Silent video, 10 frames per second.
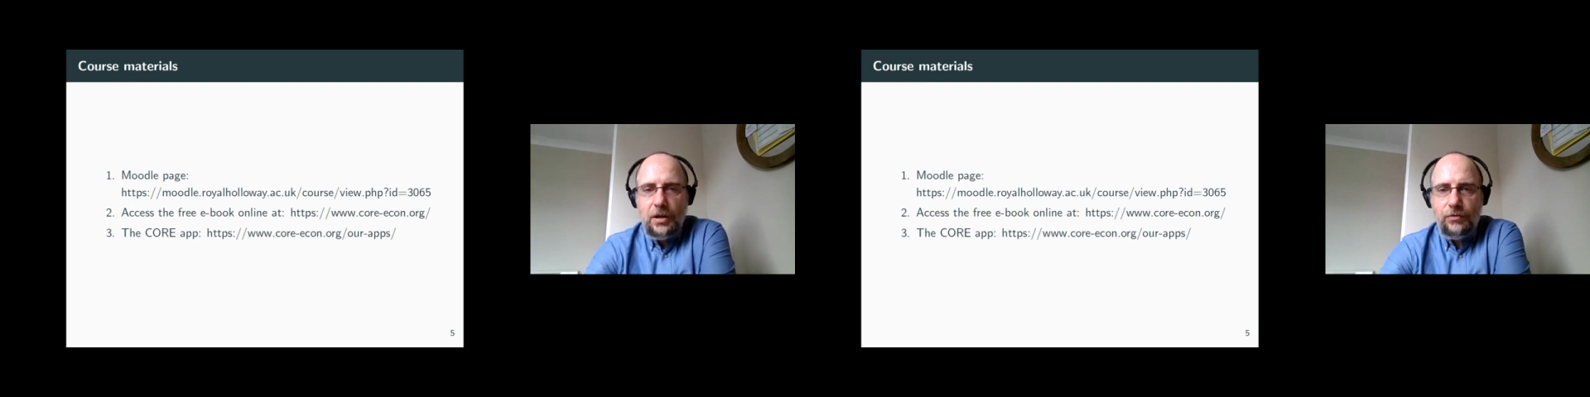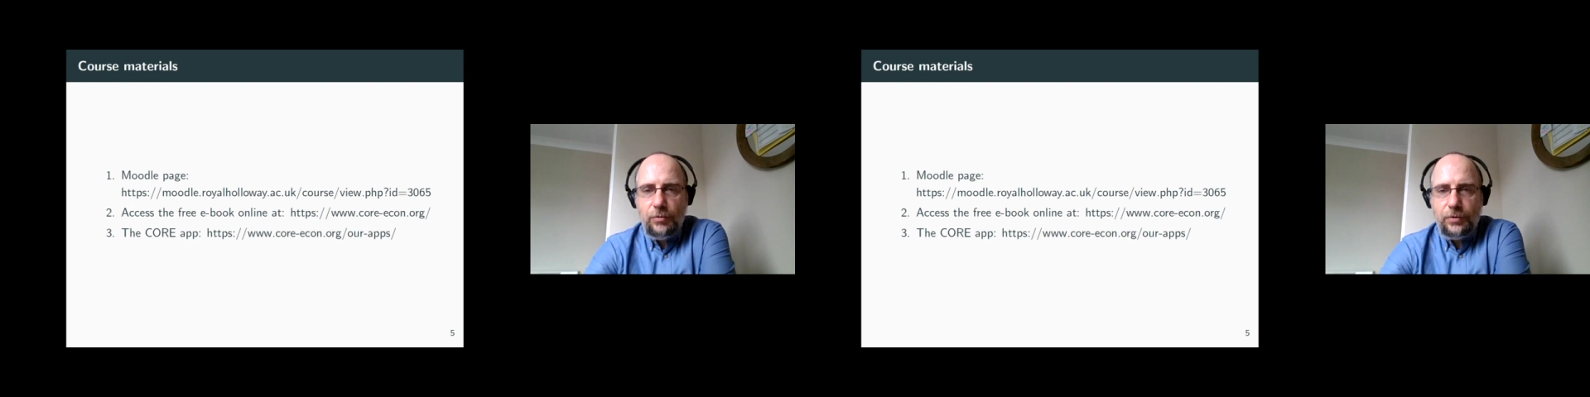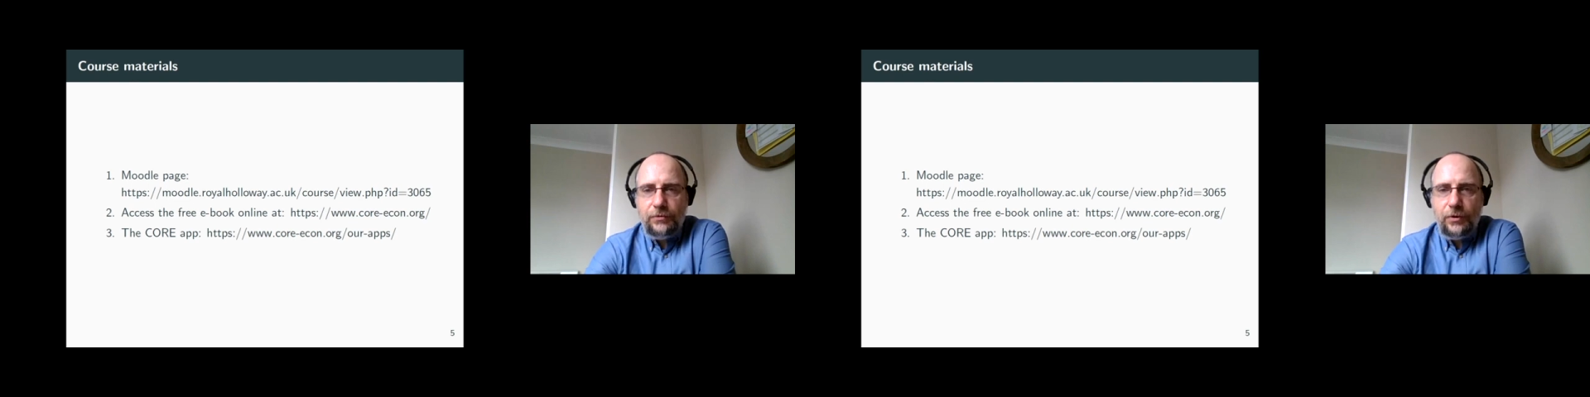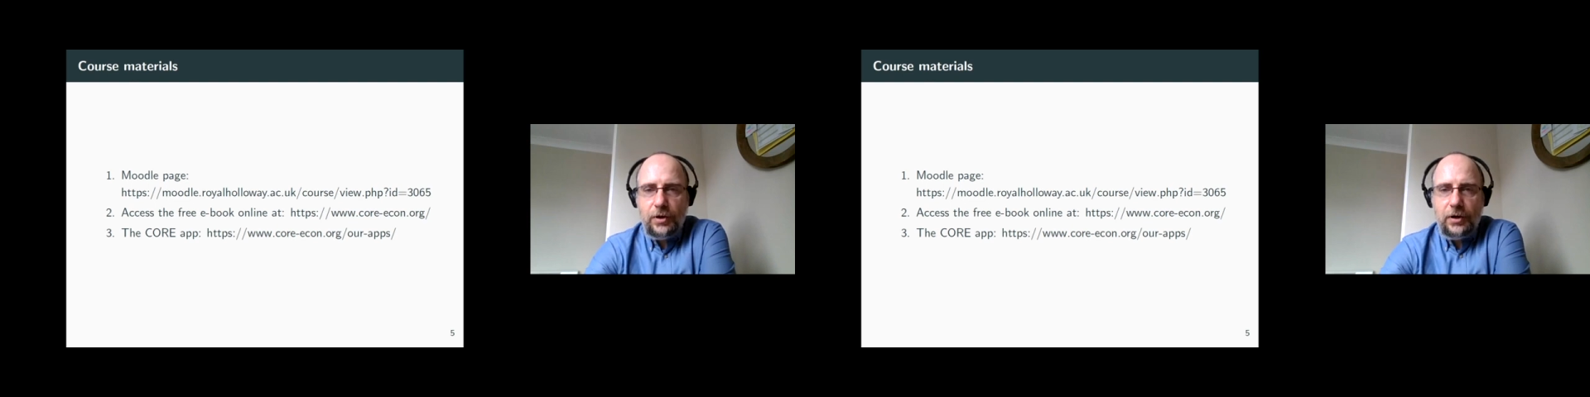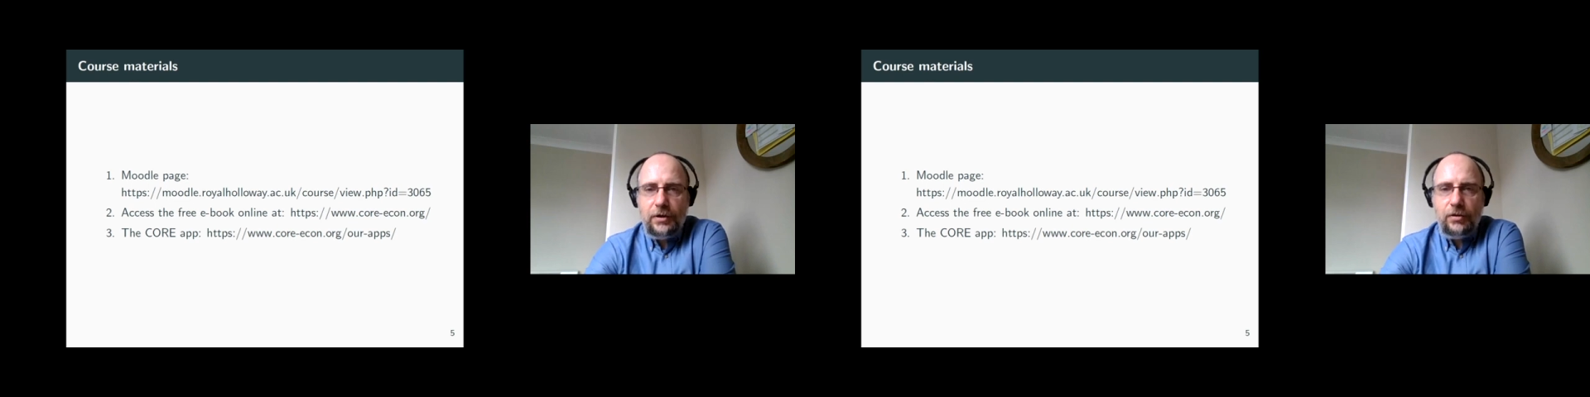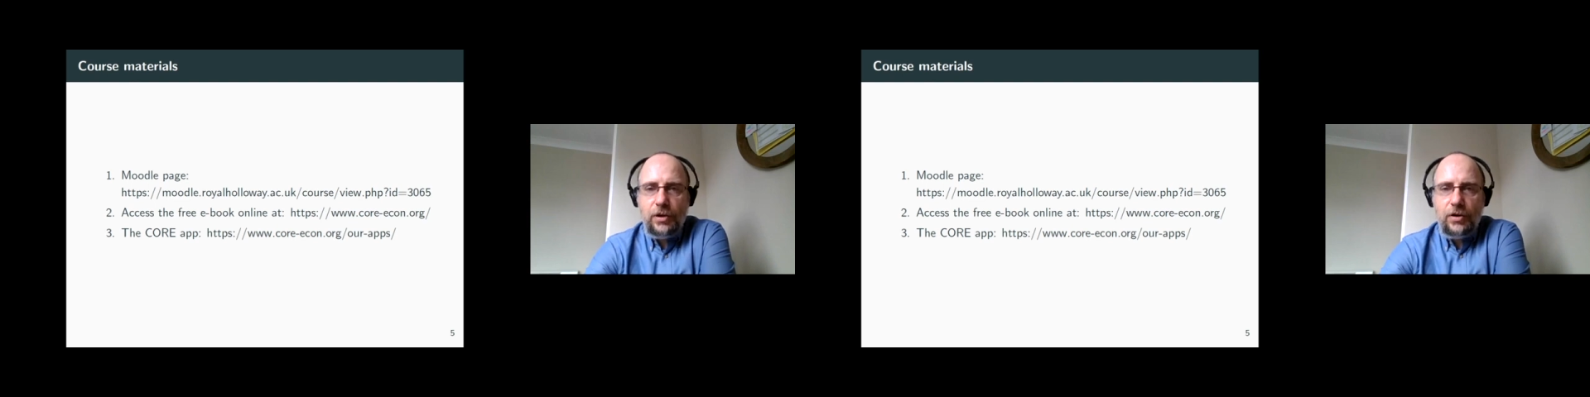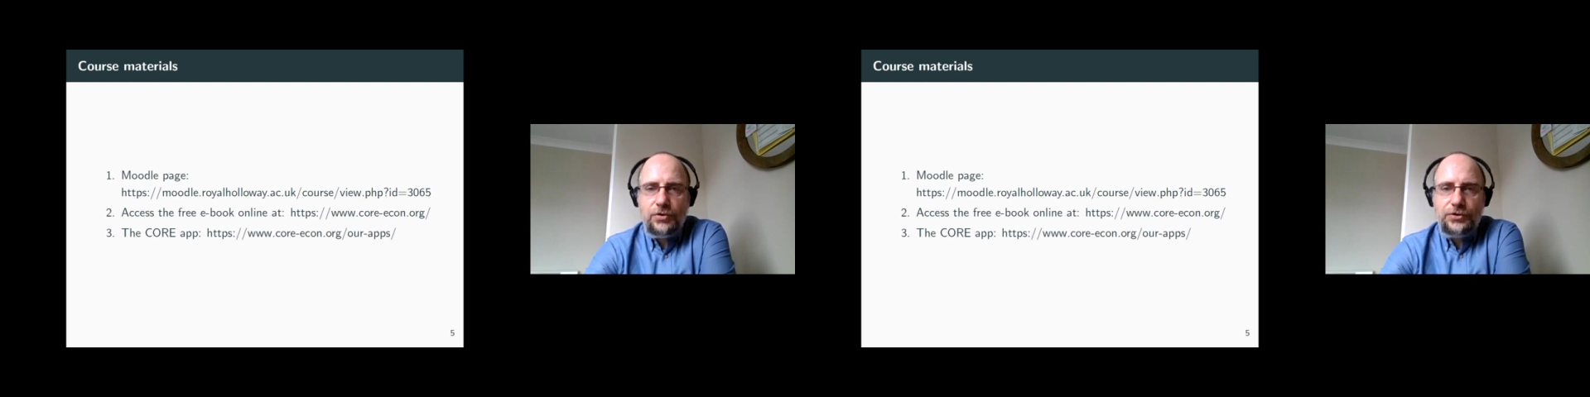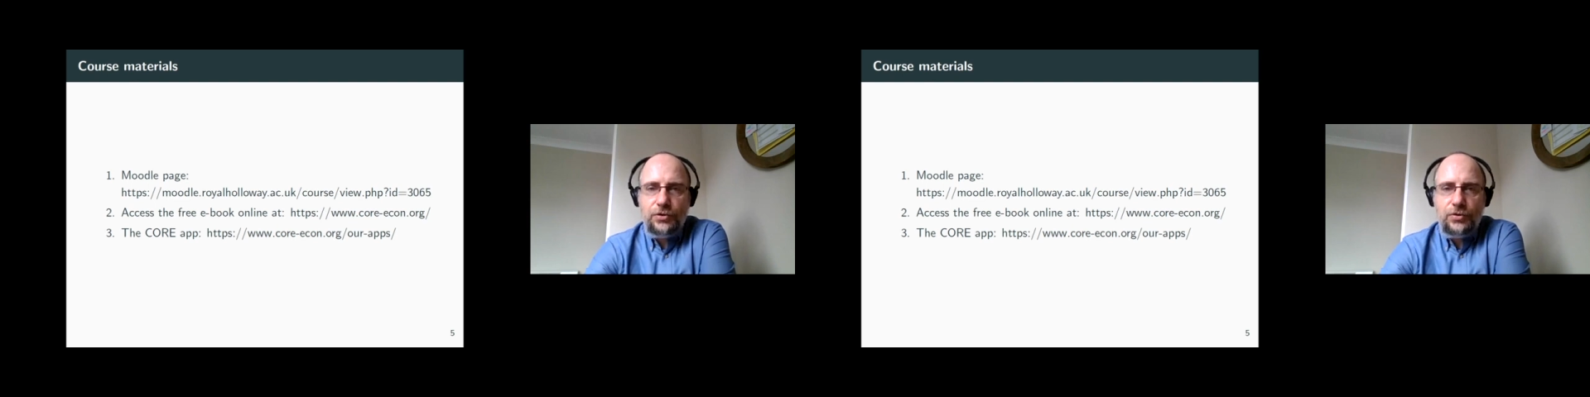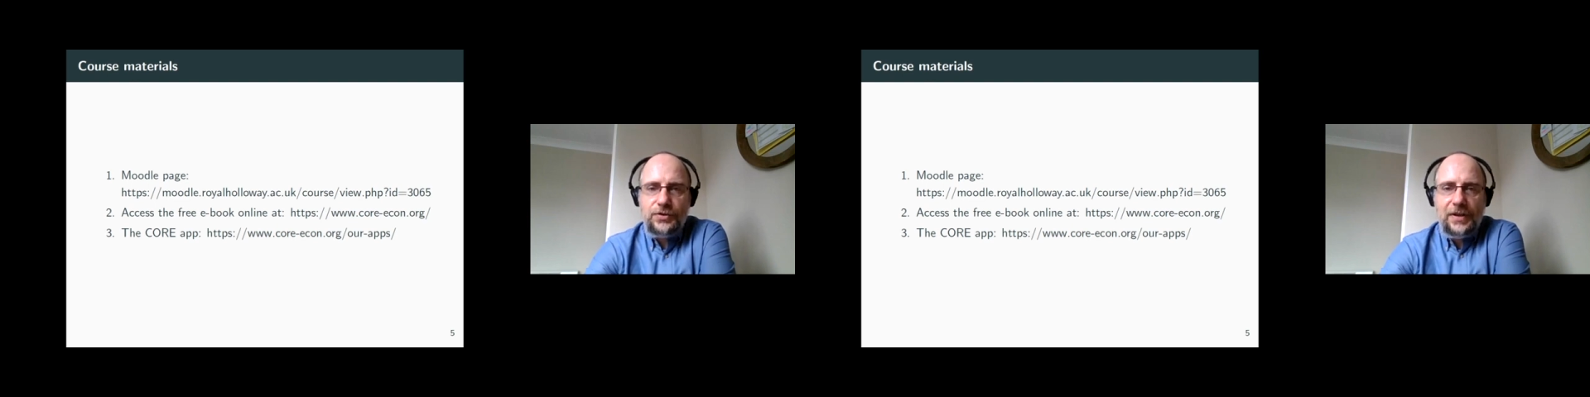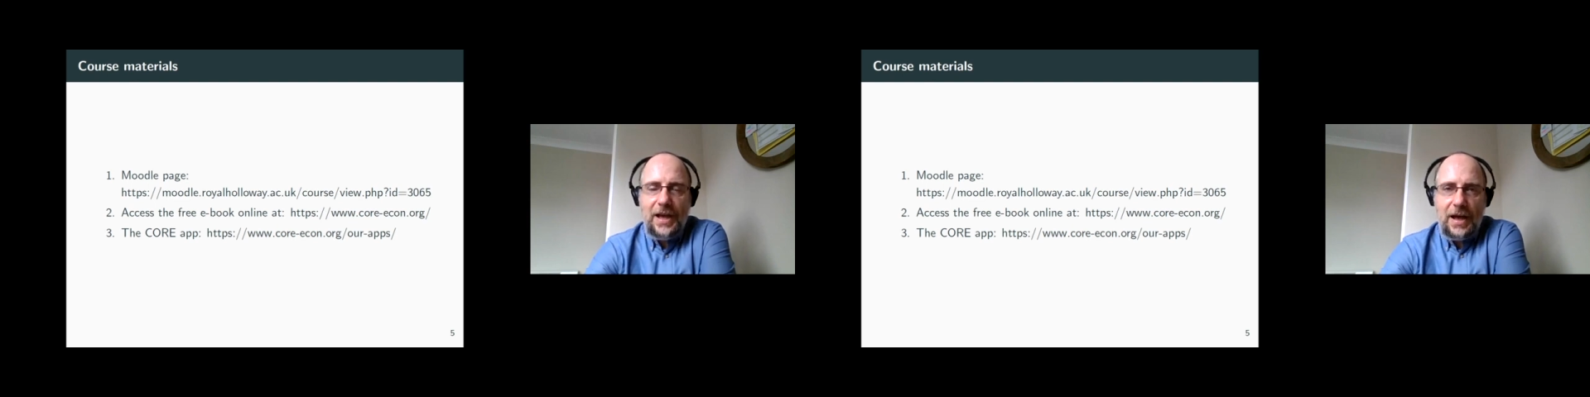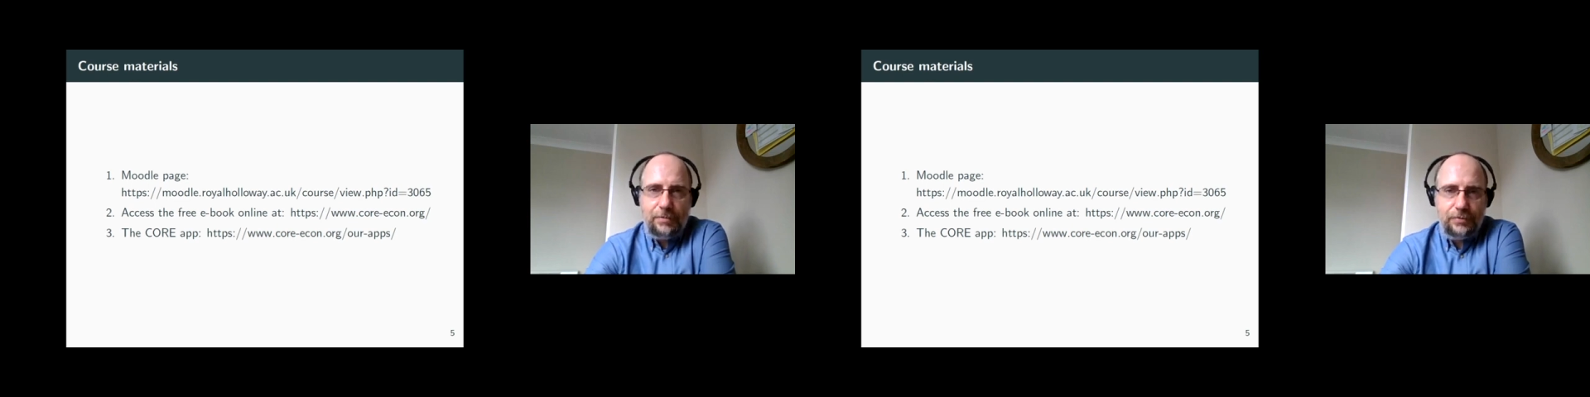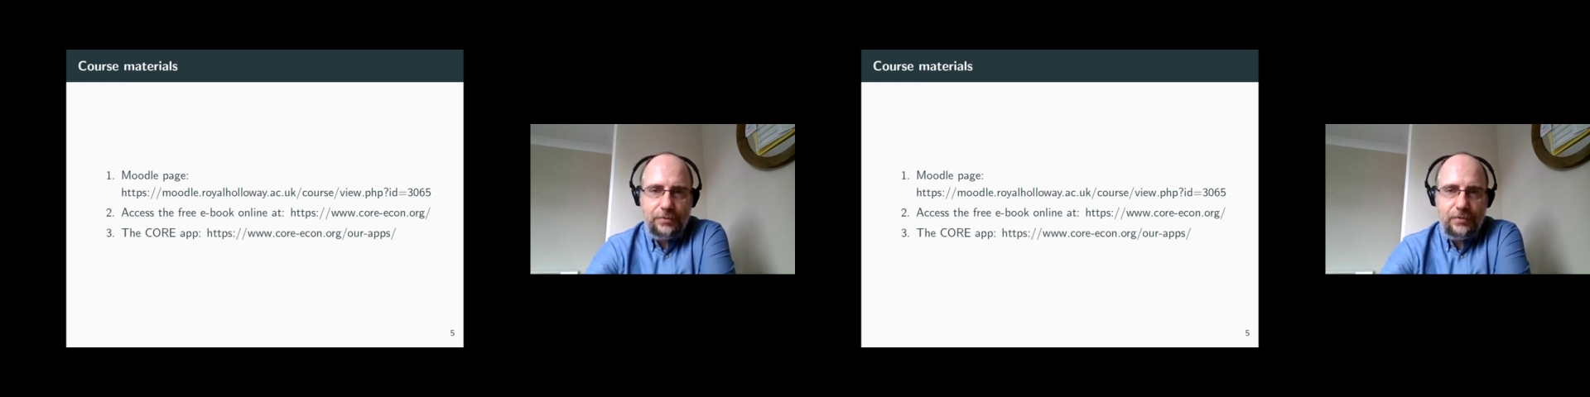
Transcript: If you prefer, you can also use the app